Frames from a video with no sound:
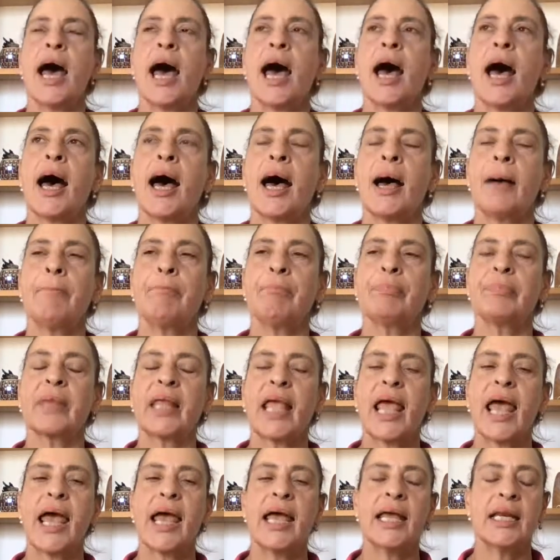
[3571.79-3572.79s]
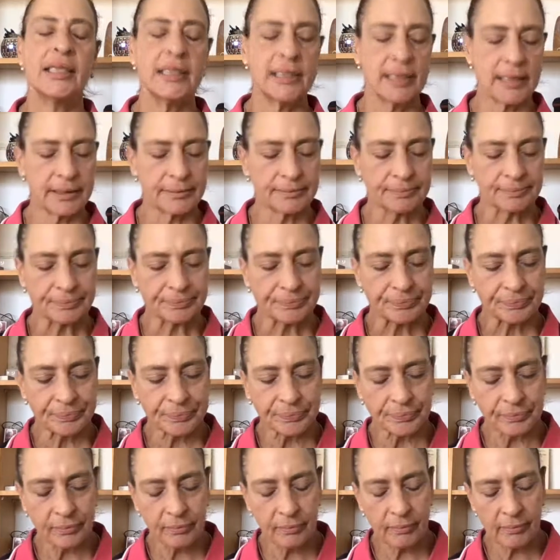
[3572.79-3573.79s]
And
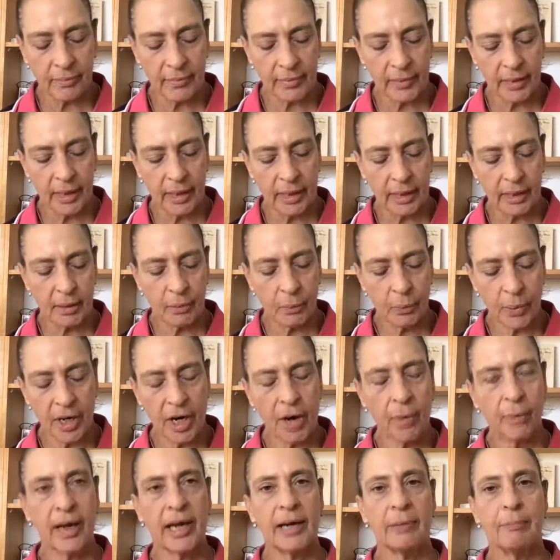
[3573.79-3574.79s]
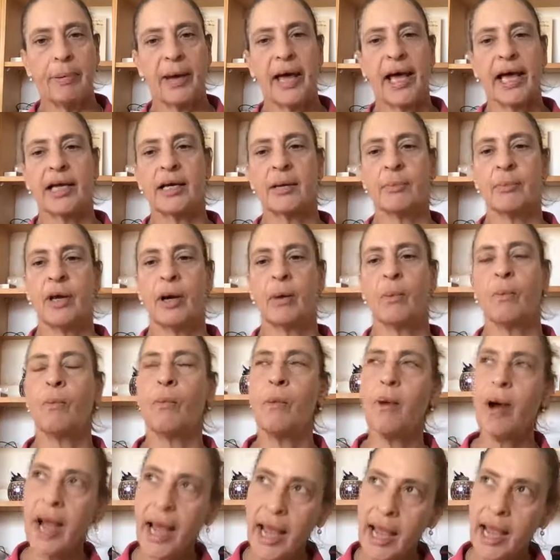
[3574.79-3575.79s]
when I went back, I'm like,
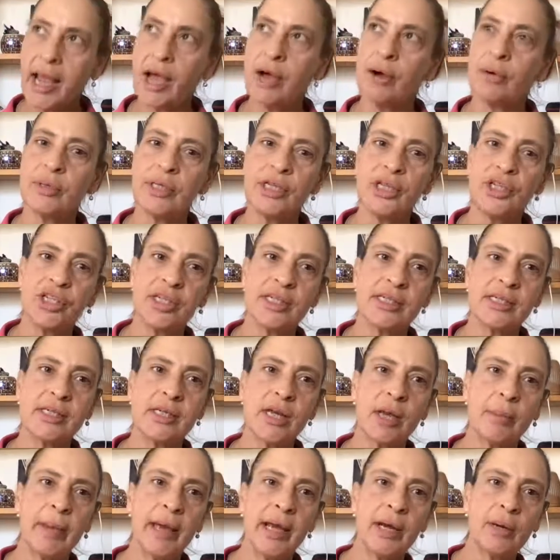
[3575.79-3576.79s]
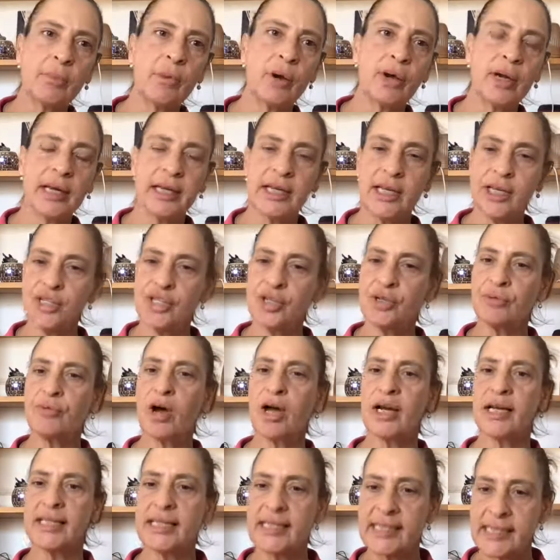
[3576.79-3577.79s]
wow, you just, no matter what, unless you're
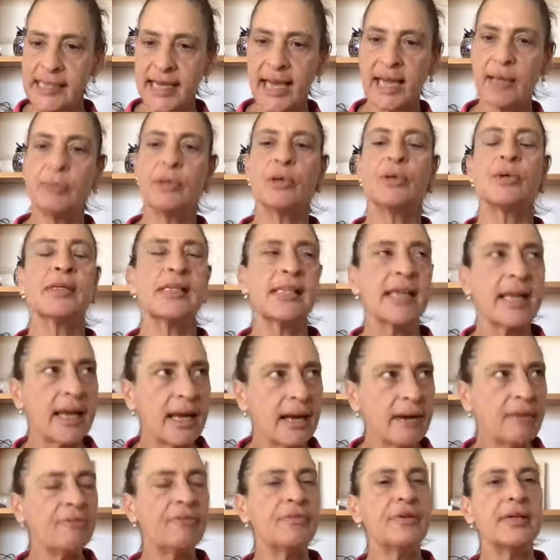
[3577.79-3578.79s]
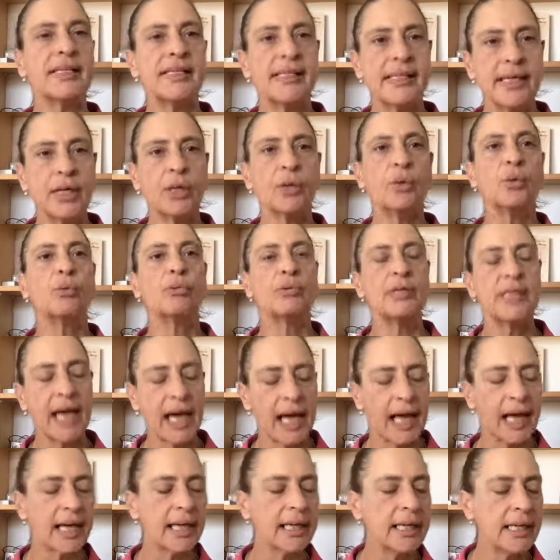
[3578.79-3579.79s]
riding the same horse every single
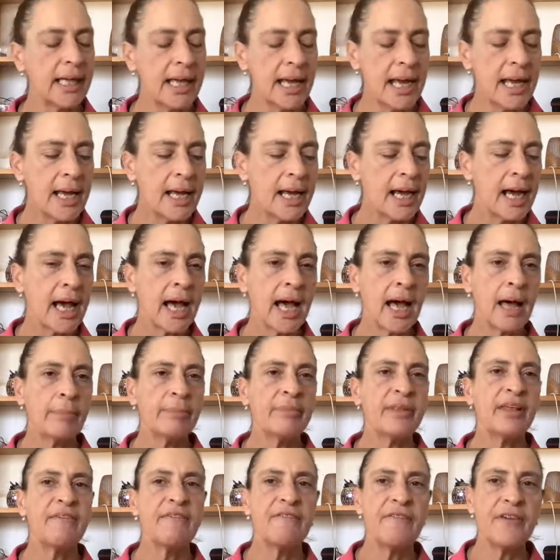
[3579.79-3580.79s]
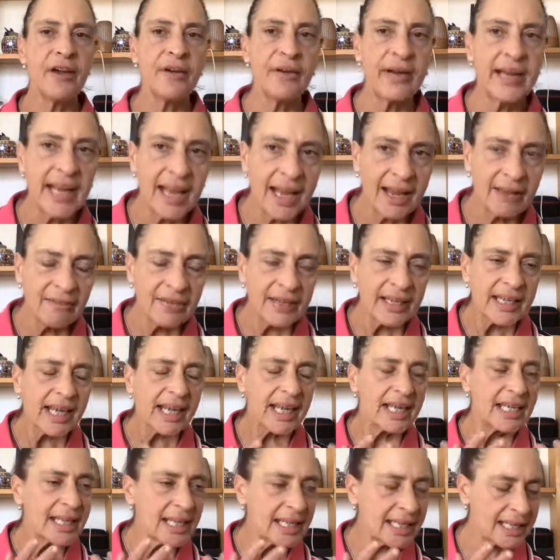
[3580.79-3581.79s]
day, they're very heavy,
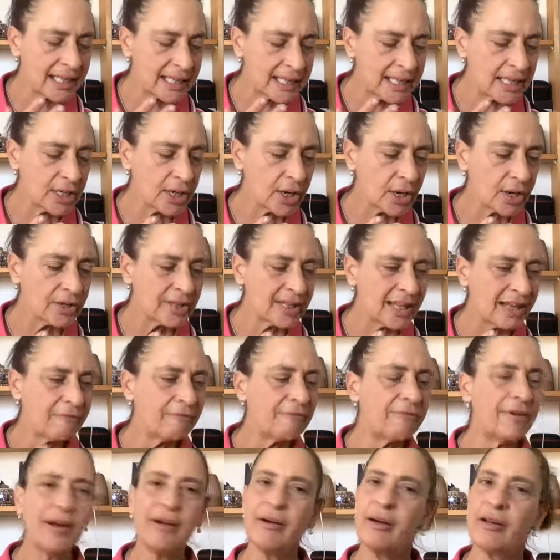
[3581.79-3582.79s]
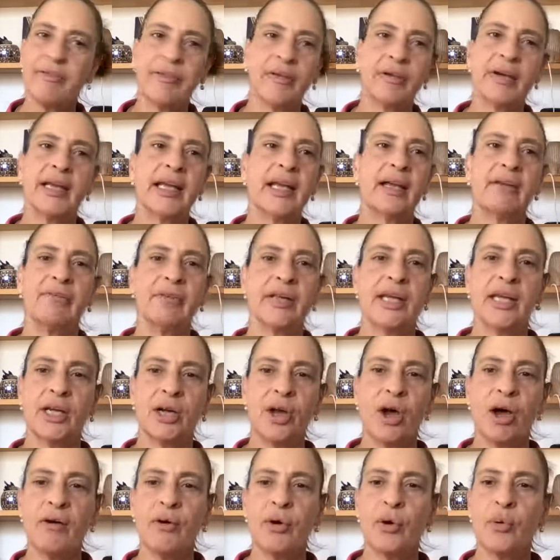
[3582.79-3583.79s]
and you know, they're very, very heavy. And
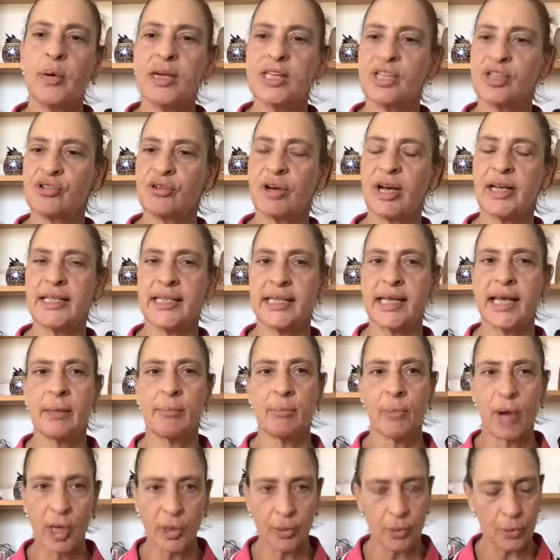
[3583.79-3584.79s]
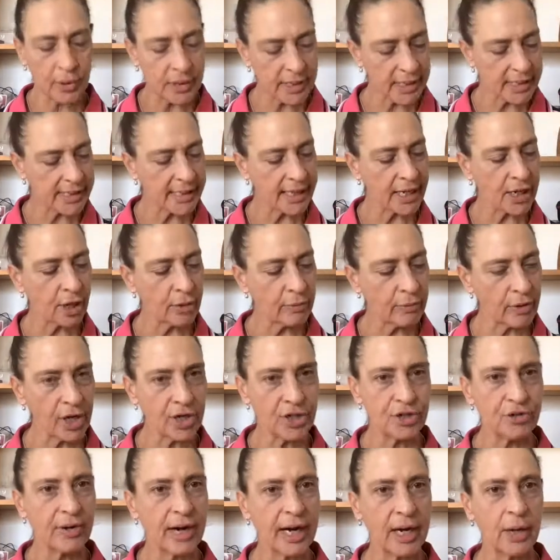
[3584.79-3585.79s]
I always try to get my horses that I
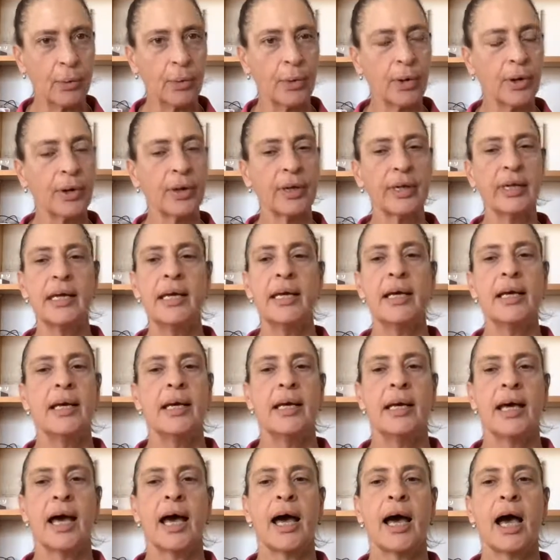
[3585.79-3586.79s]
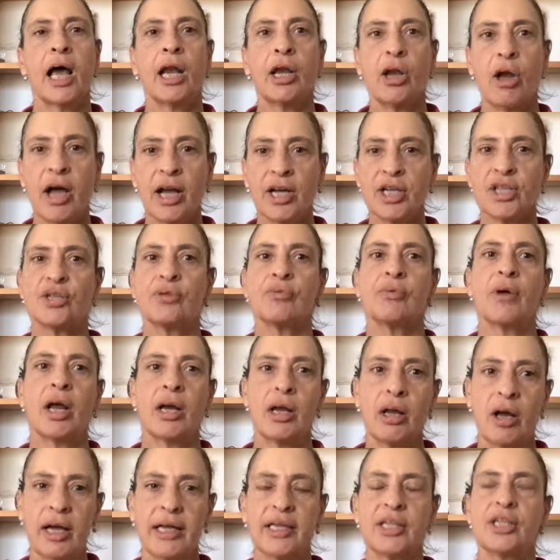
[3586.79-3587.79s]
ride track work, I like to
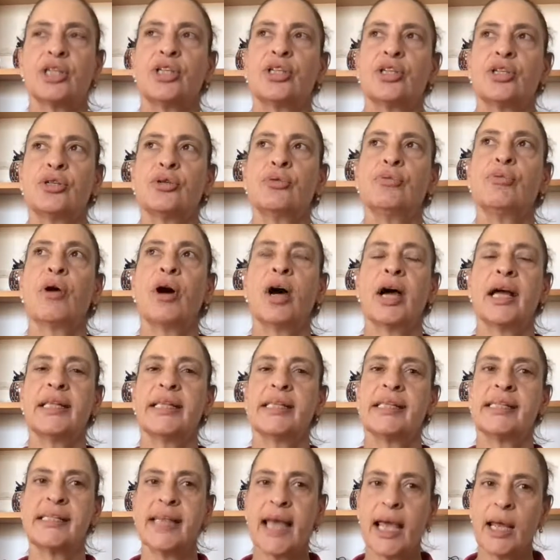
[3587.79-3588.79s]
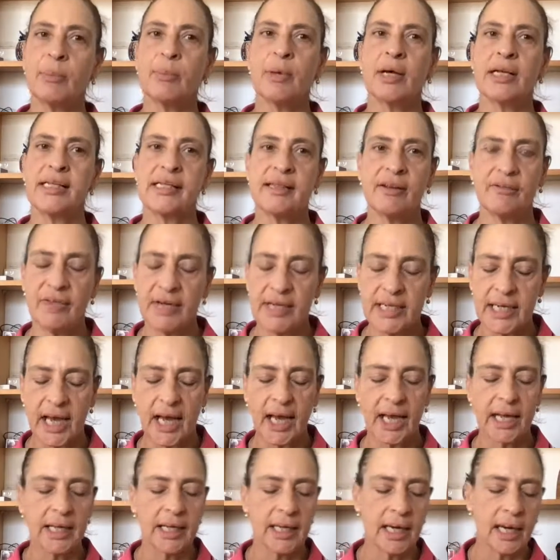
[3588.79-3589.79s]
ride the same ones every
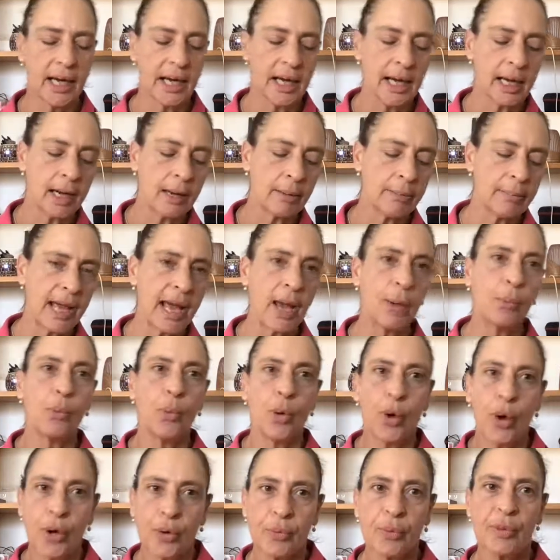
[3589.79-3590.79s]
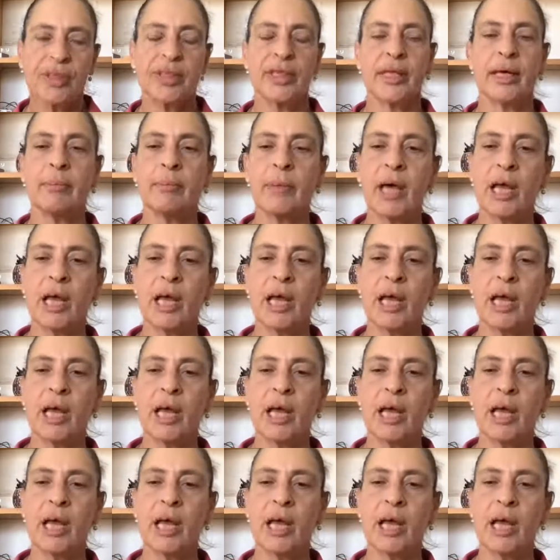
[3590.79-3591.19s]
day, and work with them.